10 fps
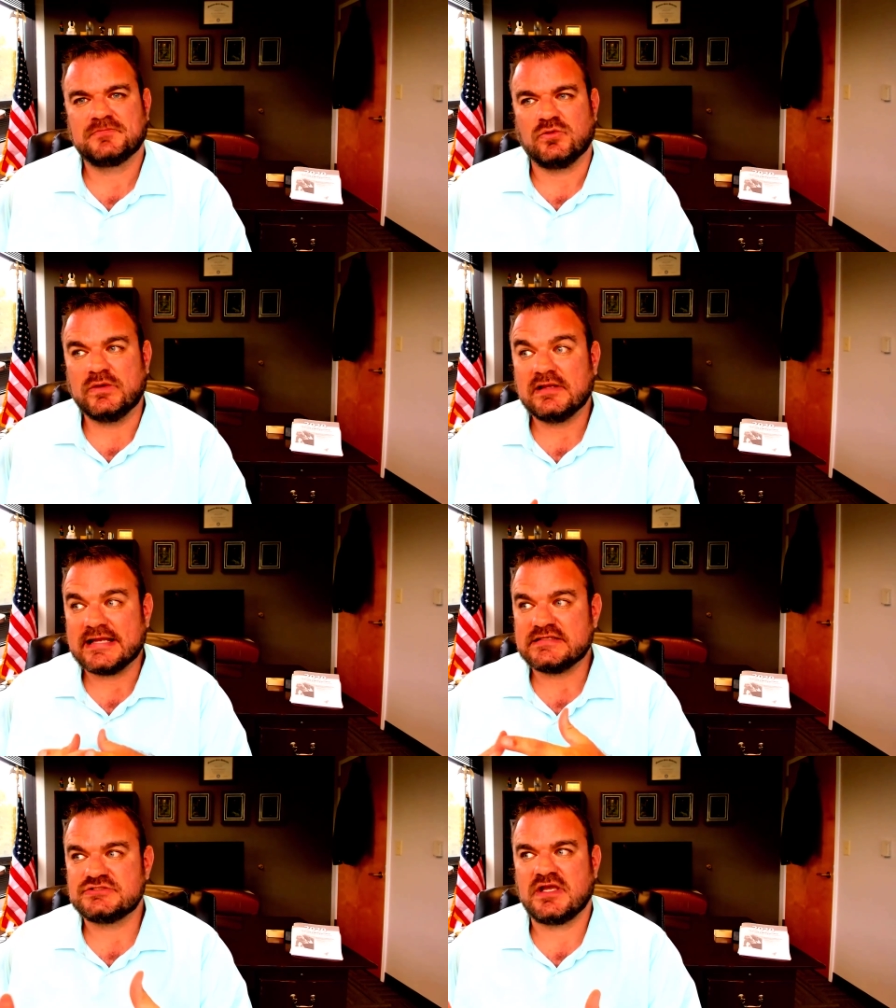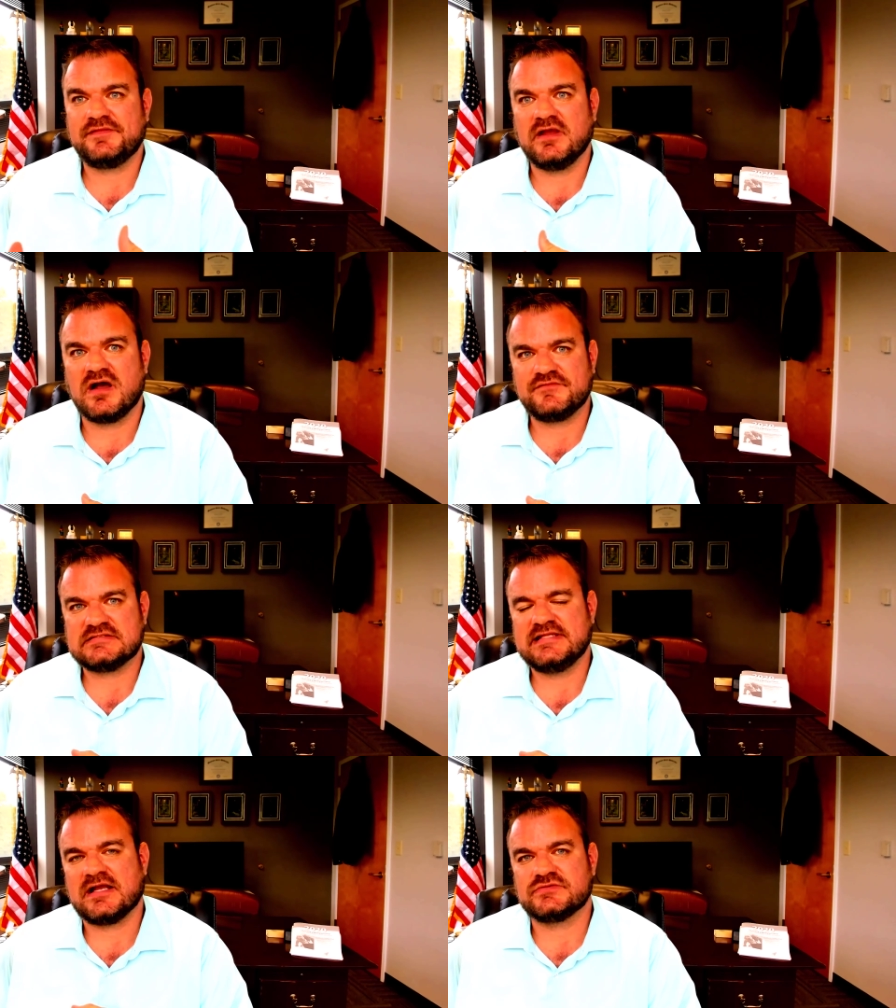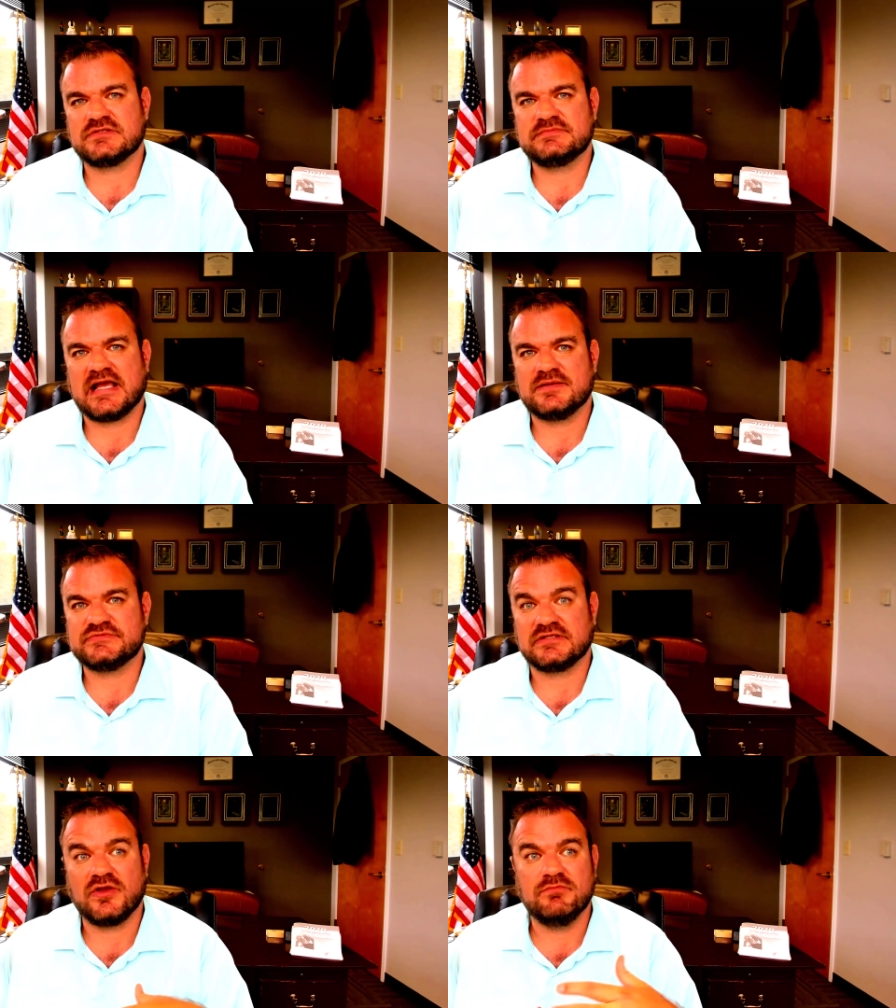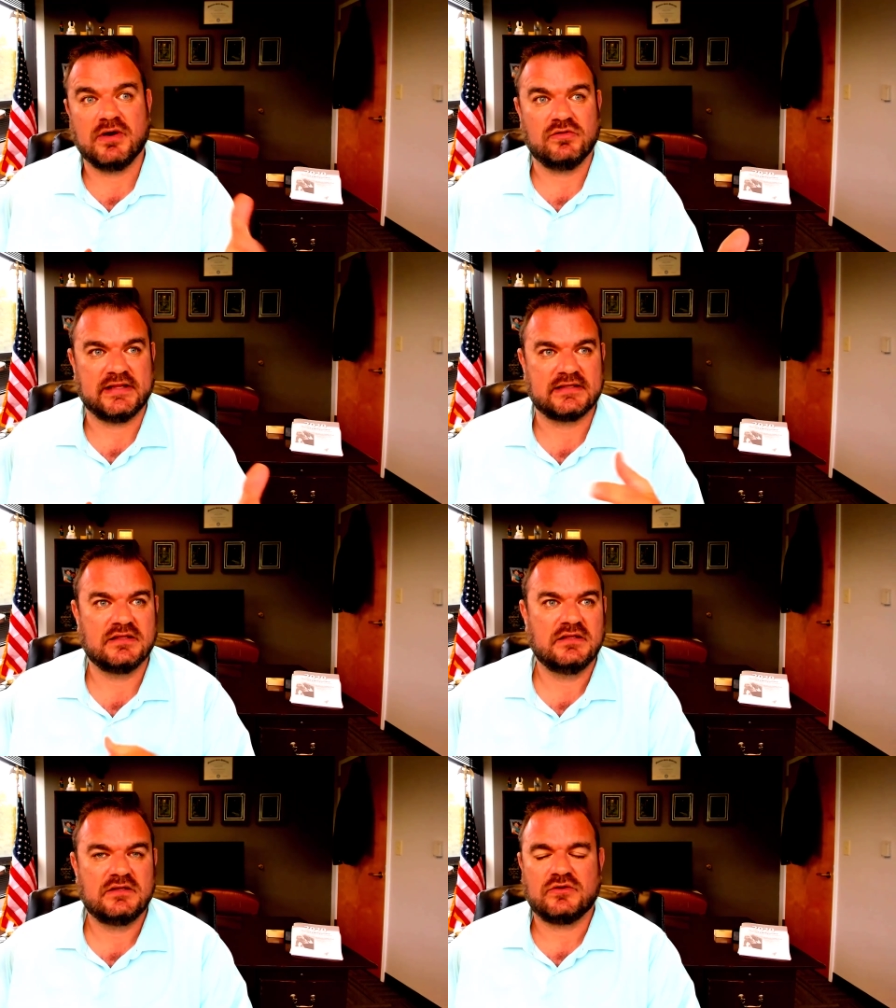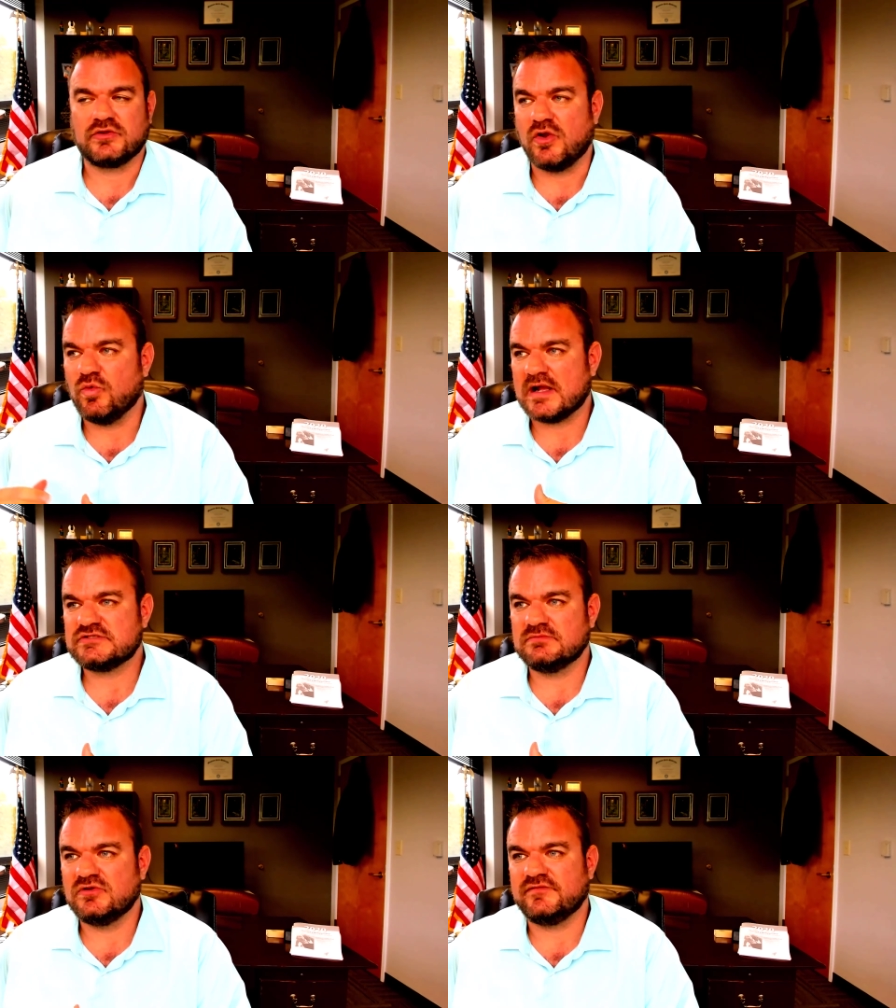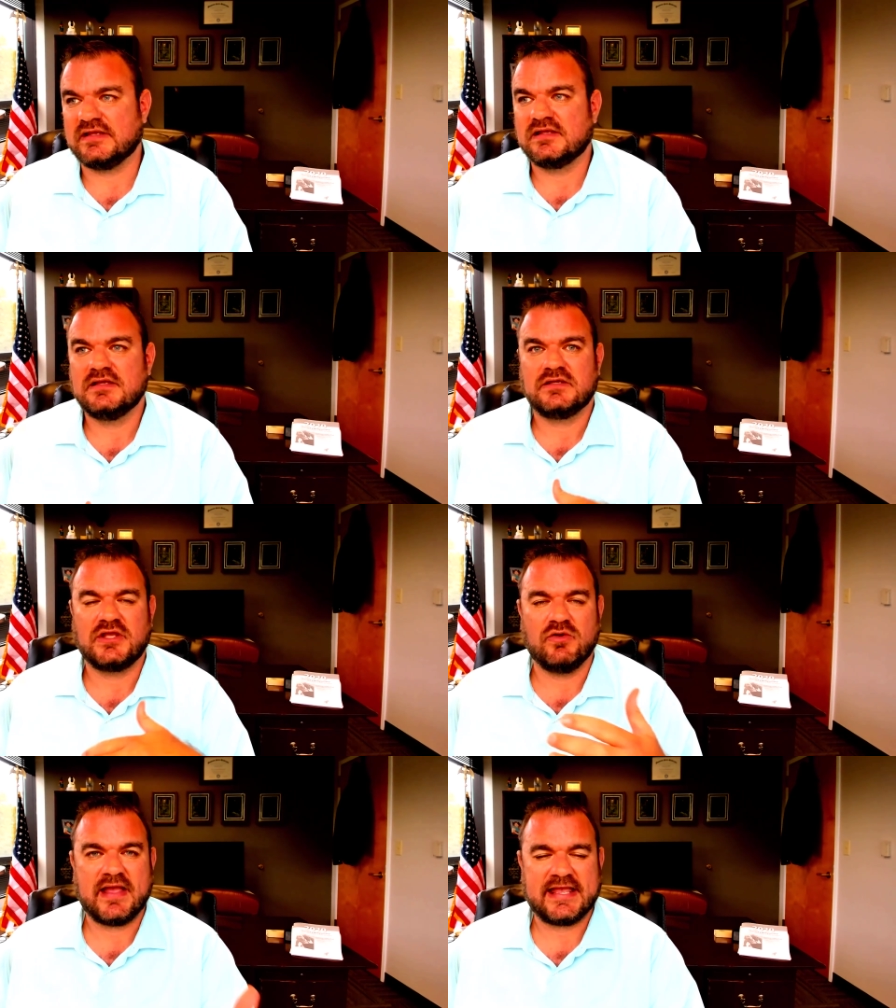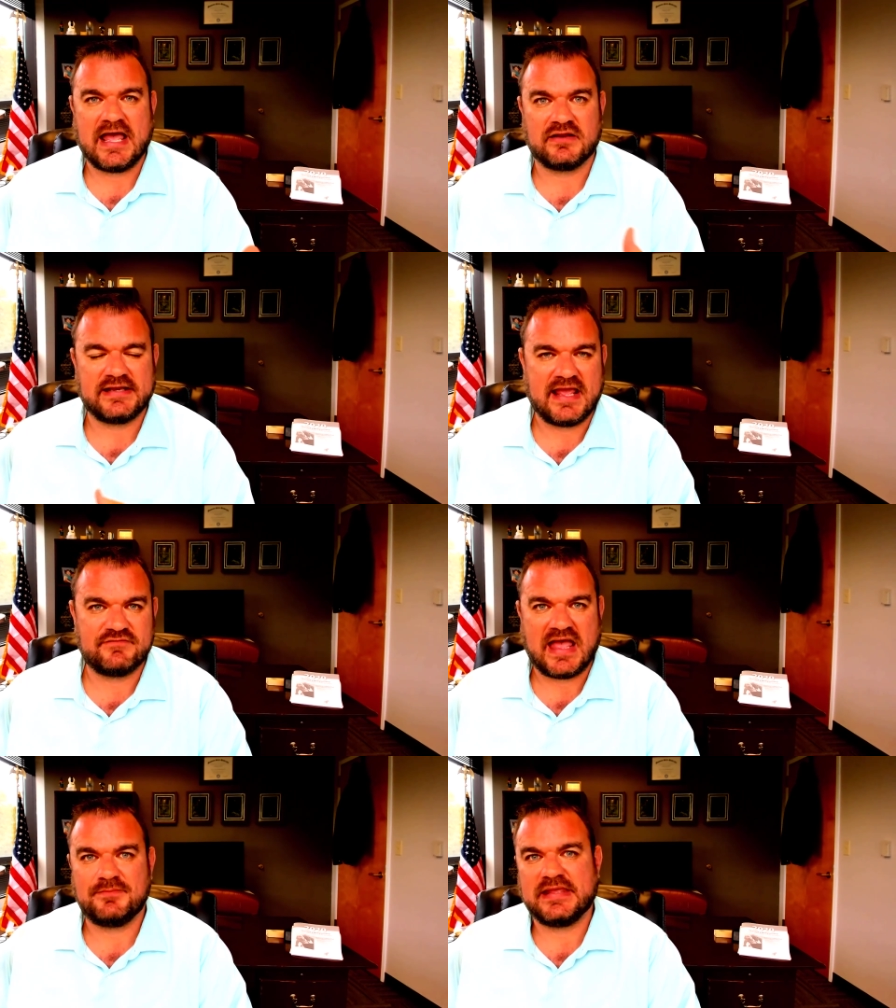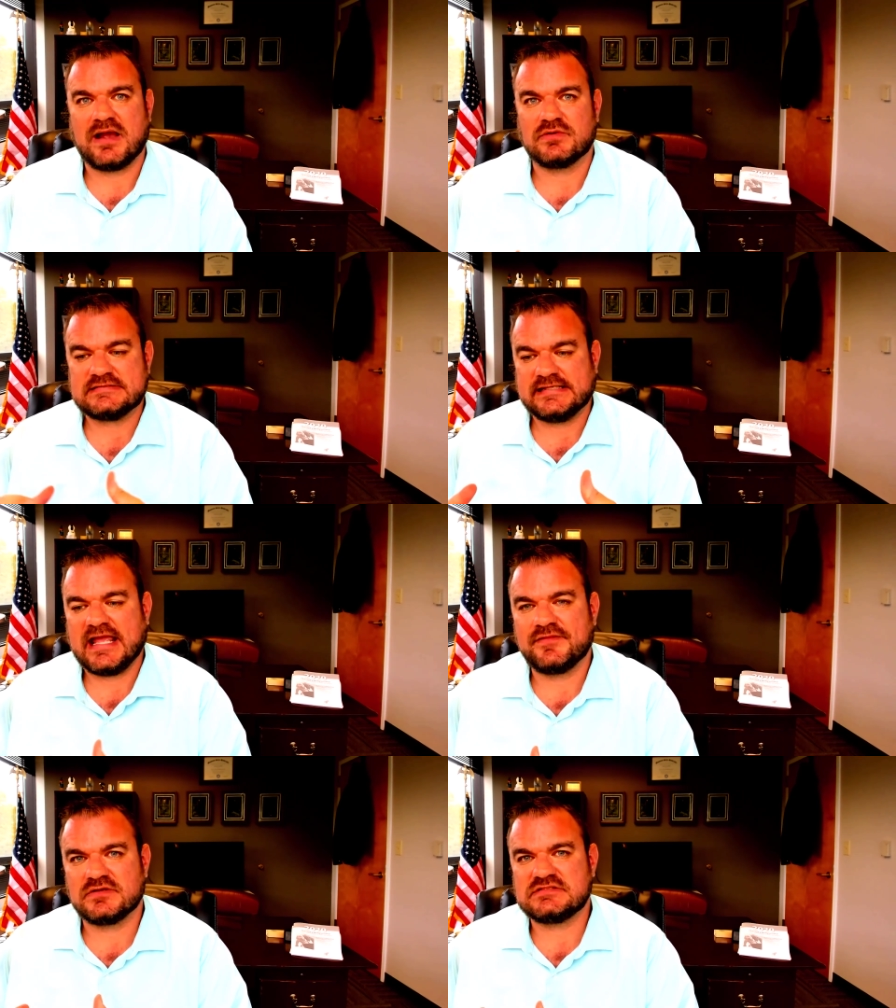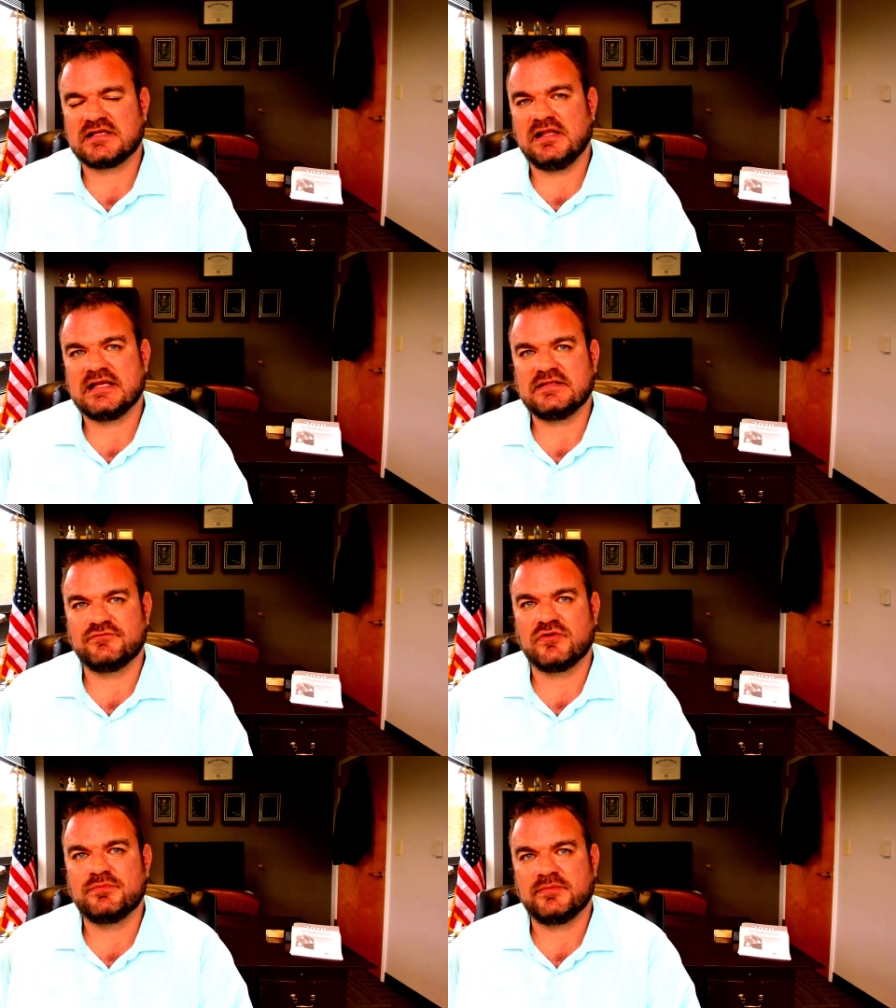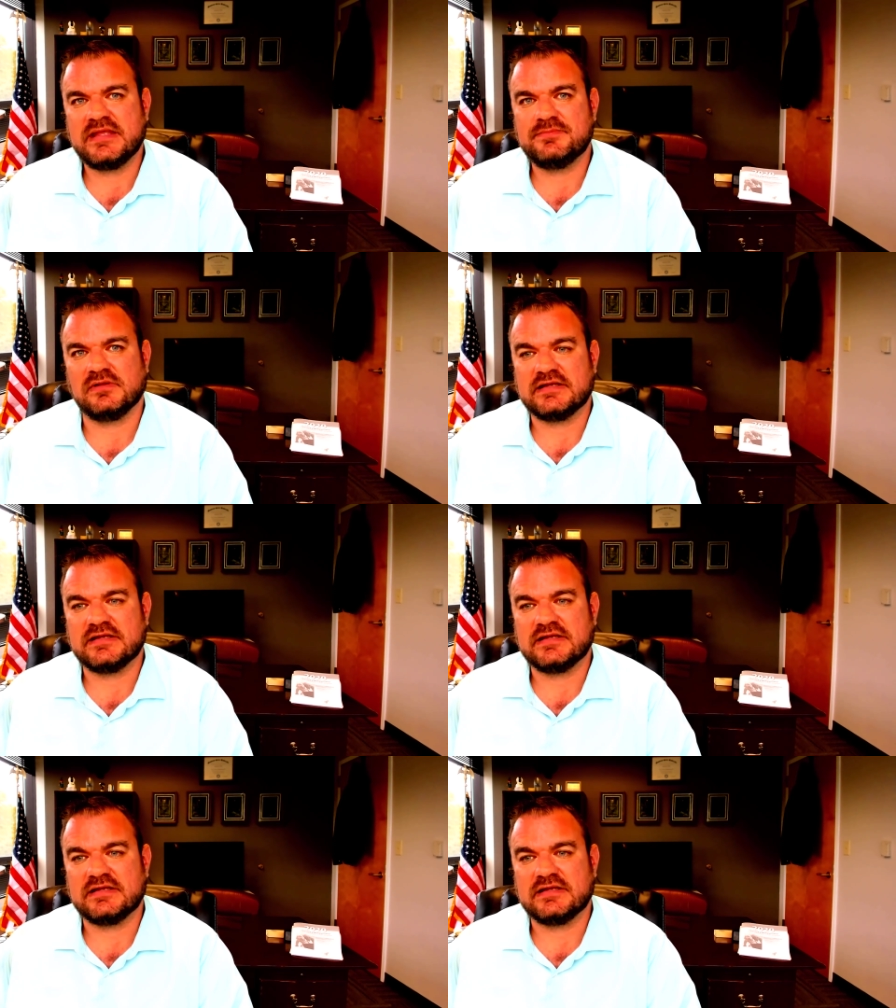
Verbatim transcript: We like to shut the office down sometimes and go bowling, go watch a movie, go hang out and have happy hour together as a collective group of people.